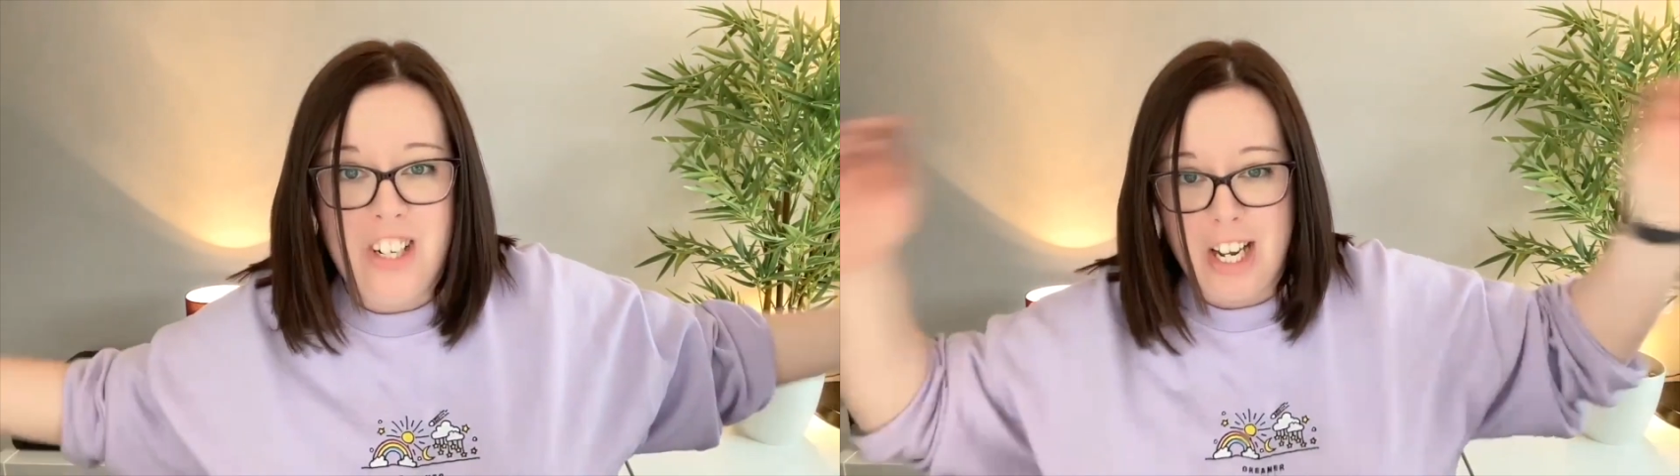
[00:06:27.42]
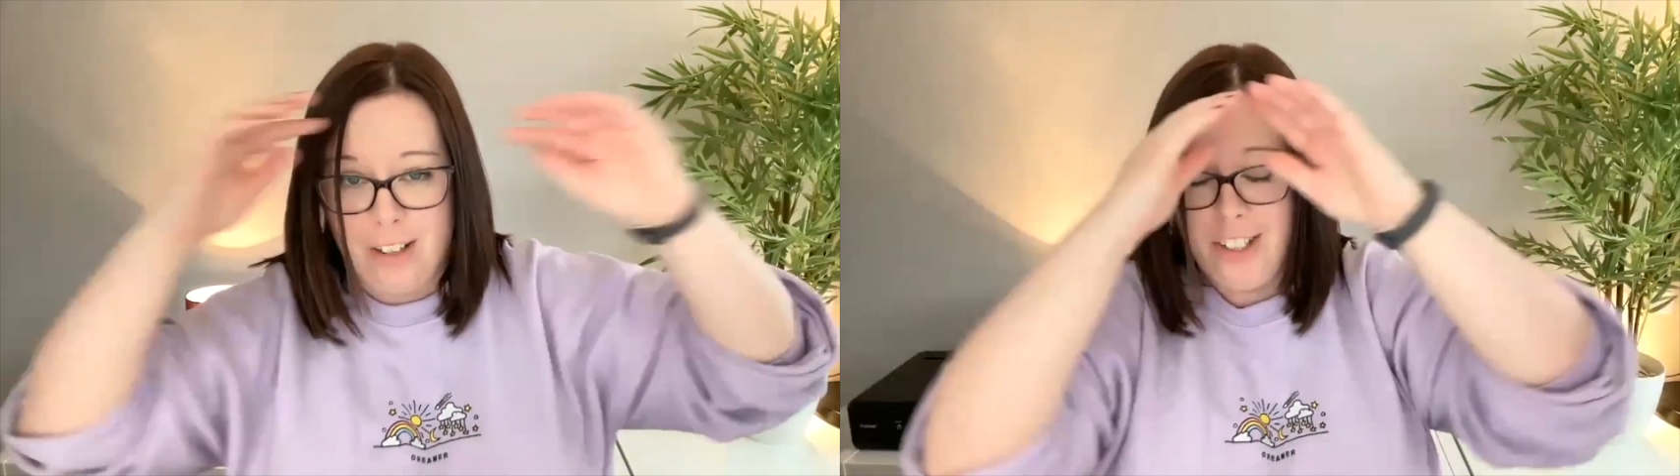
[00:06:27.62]

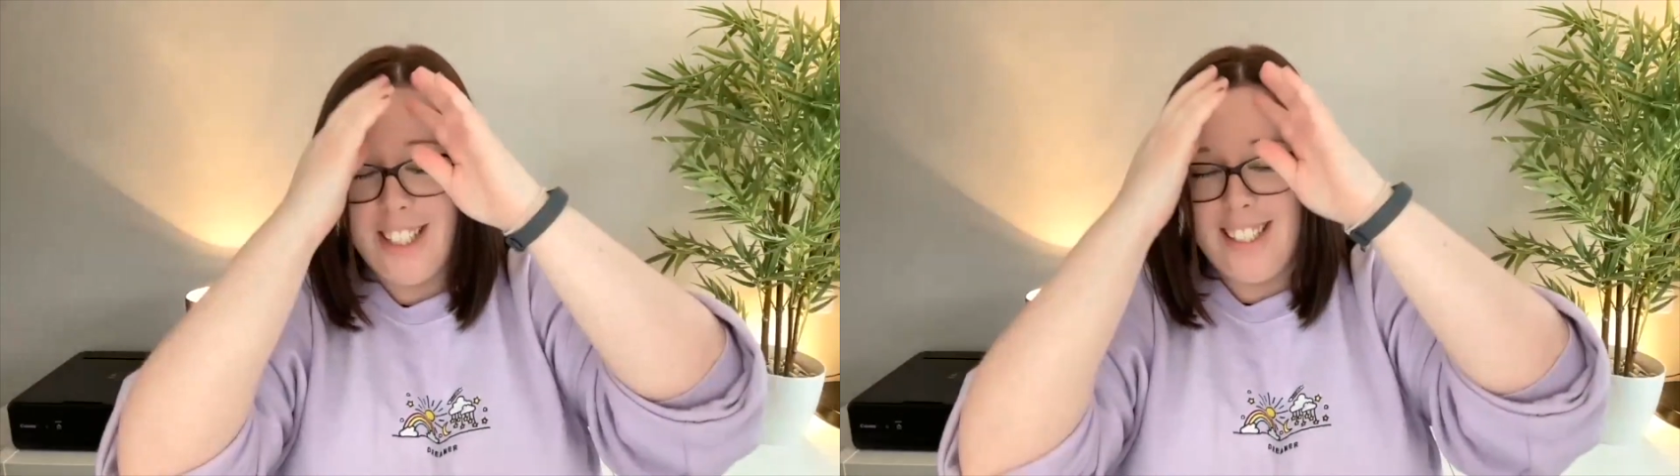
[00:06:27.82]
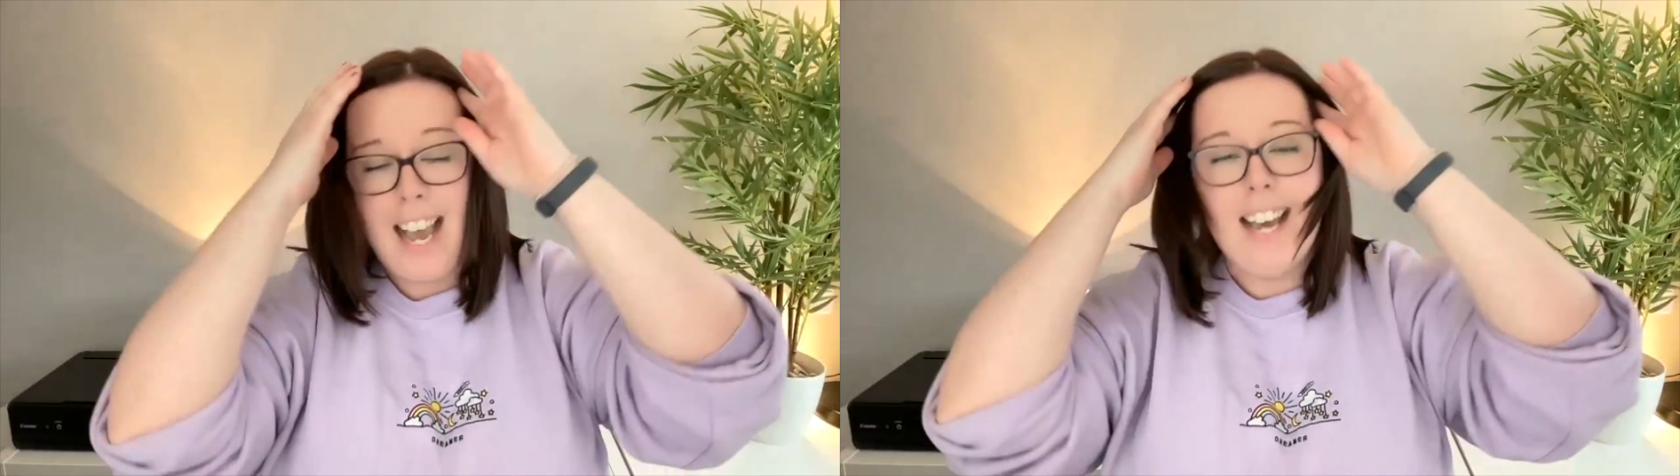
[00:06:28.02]
videos
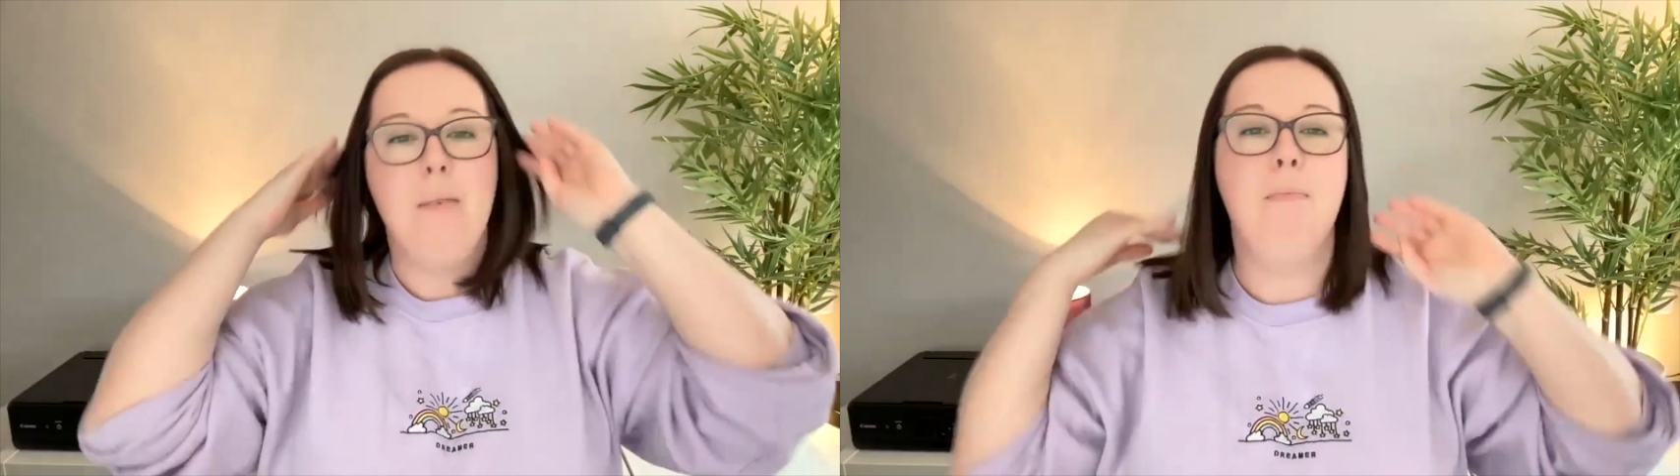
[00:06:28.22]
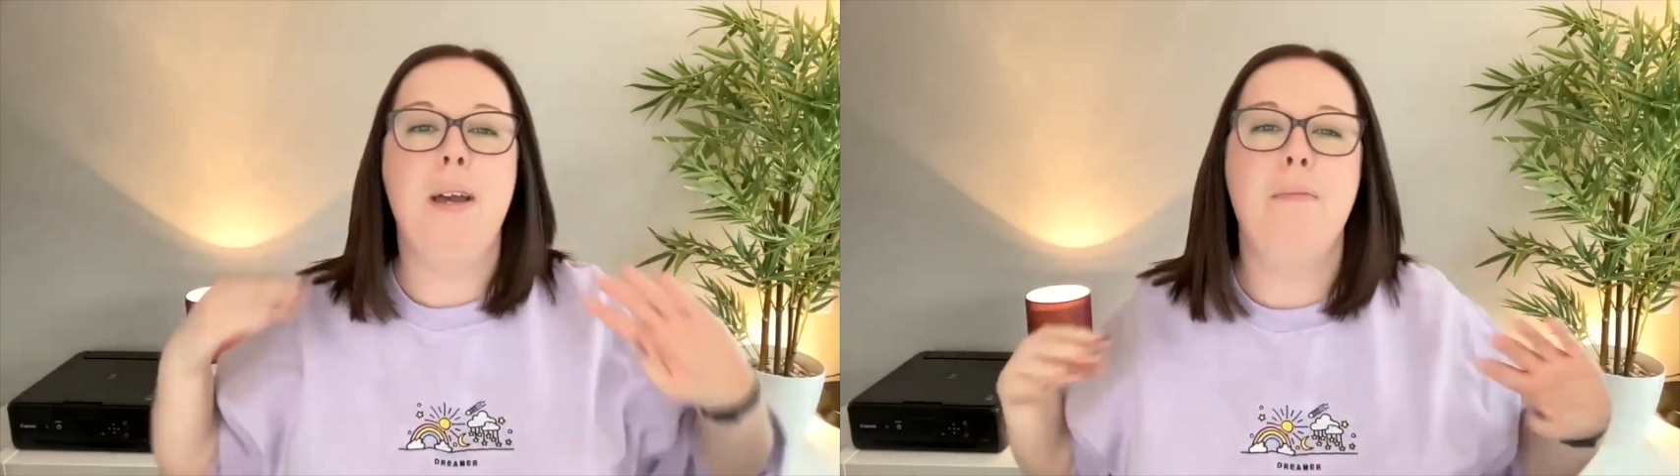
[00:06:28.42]
just to add a
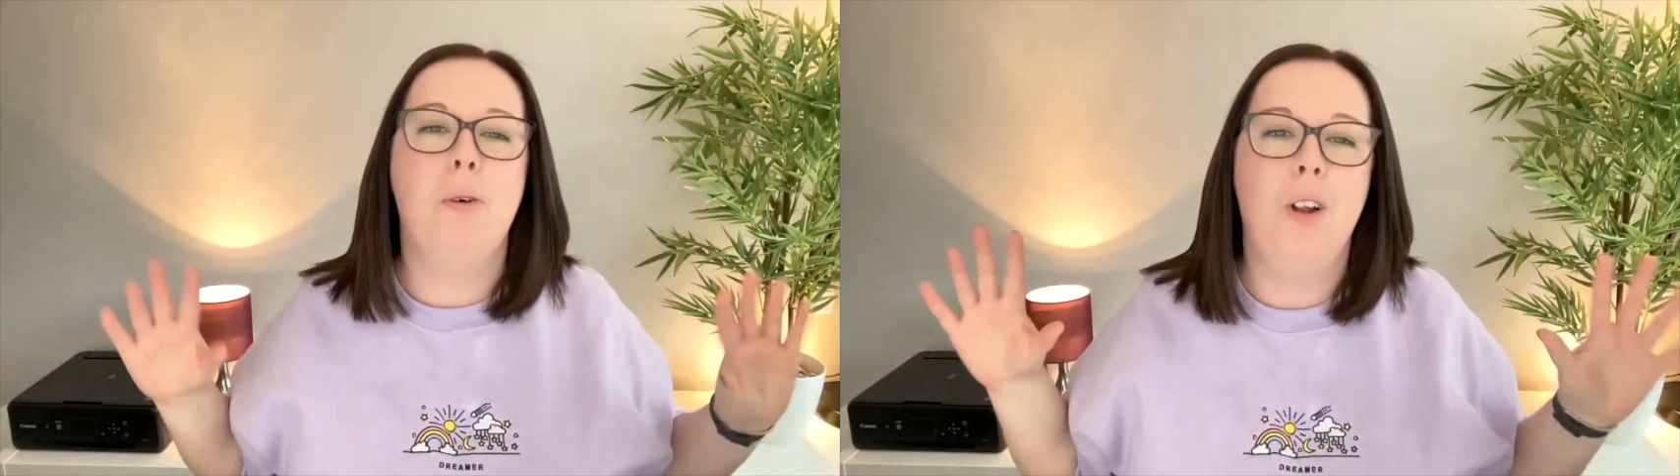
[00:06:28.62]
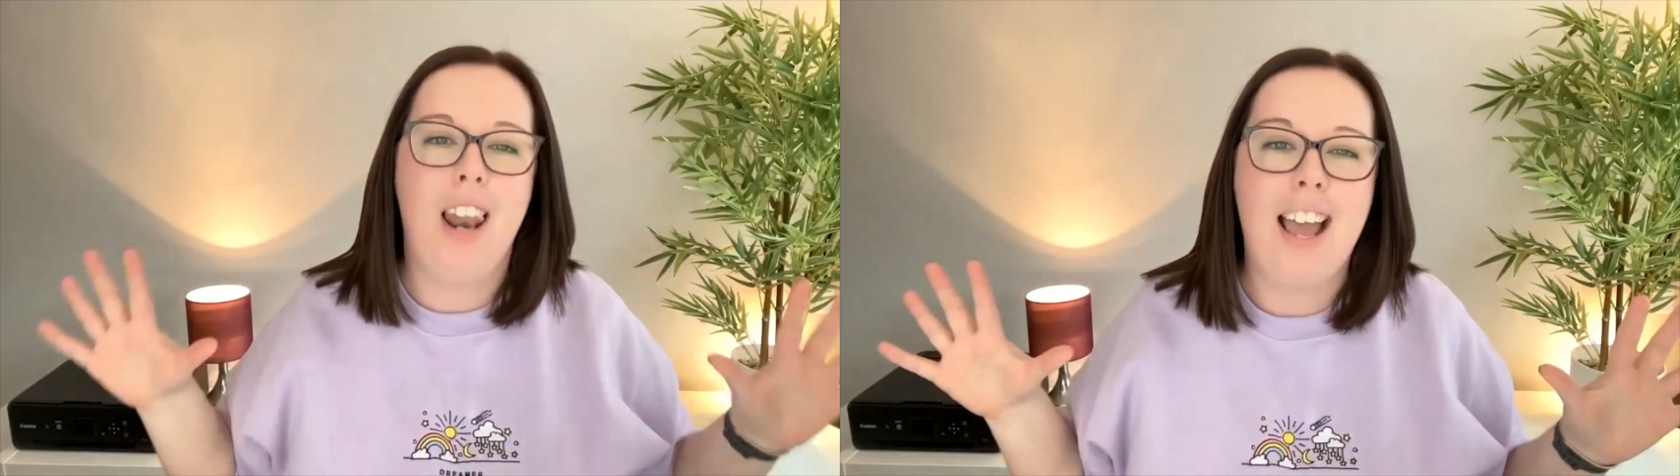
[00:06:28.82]
bit
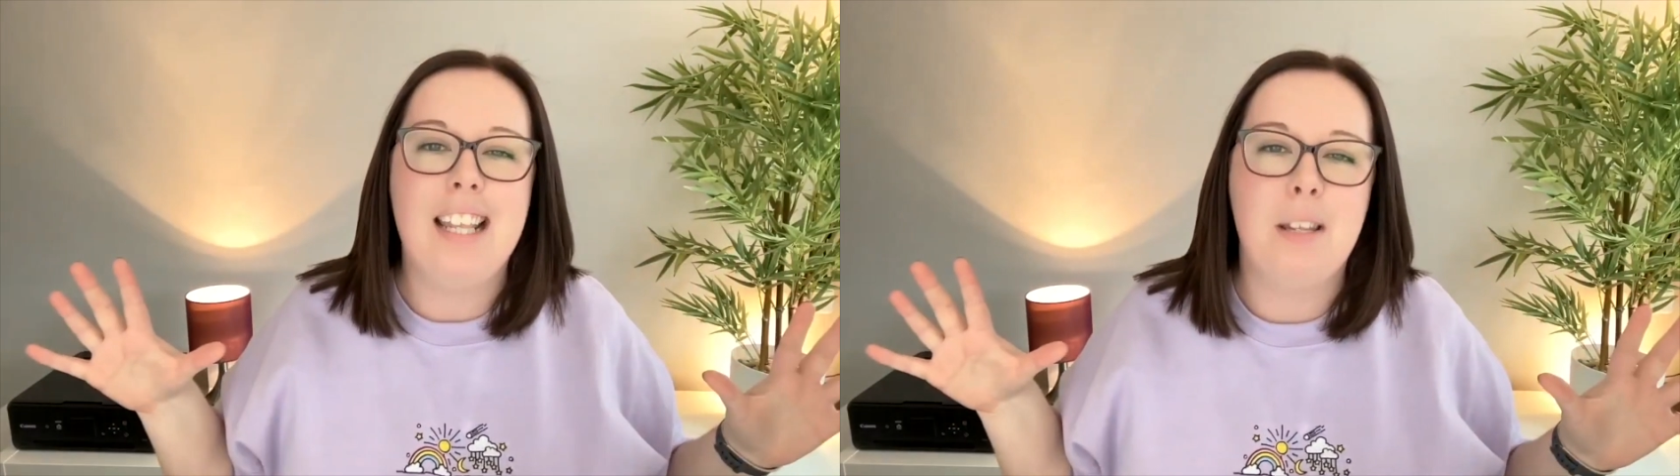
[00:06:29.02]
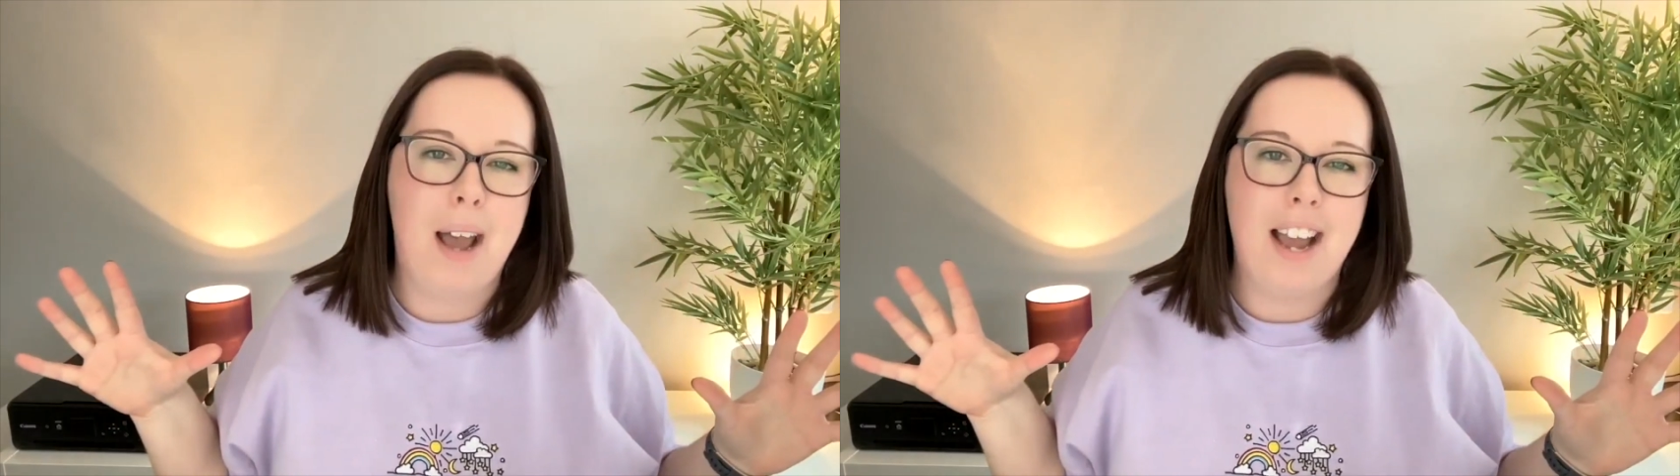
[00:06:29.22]
more light
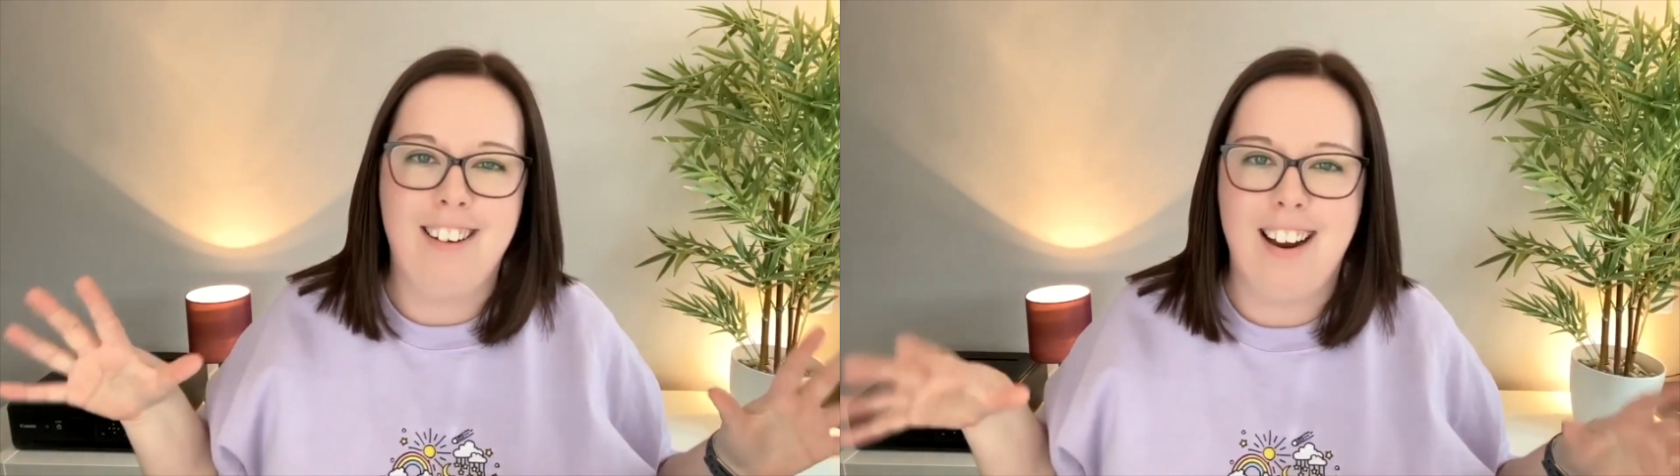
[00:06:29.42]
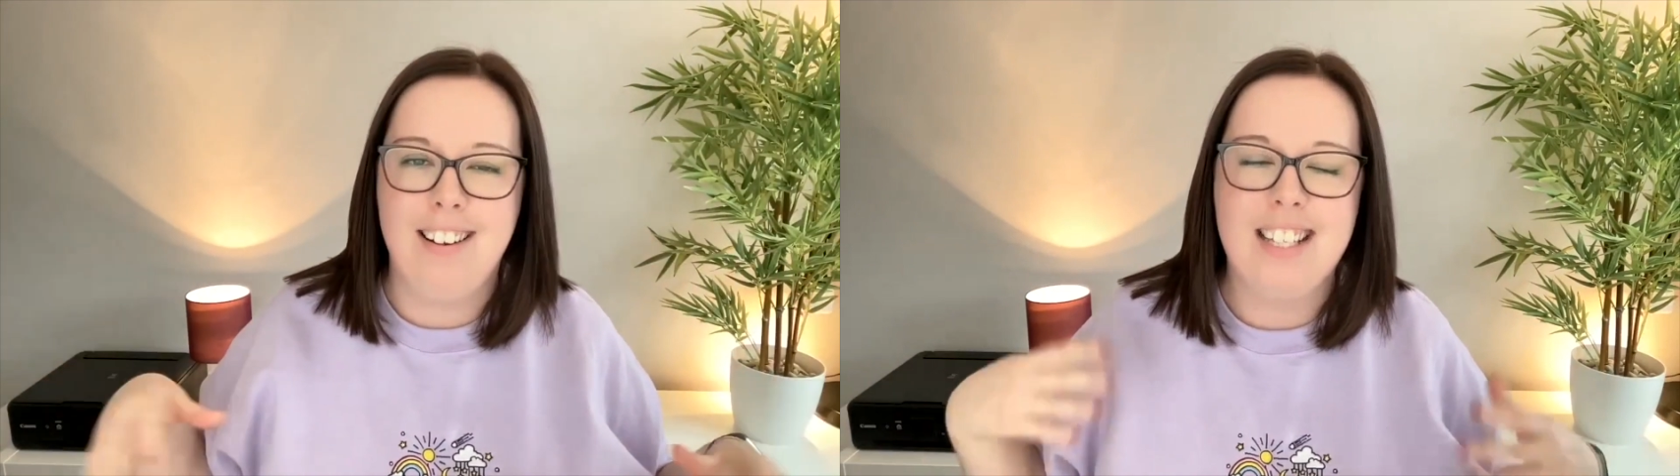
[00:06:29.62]
in the background.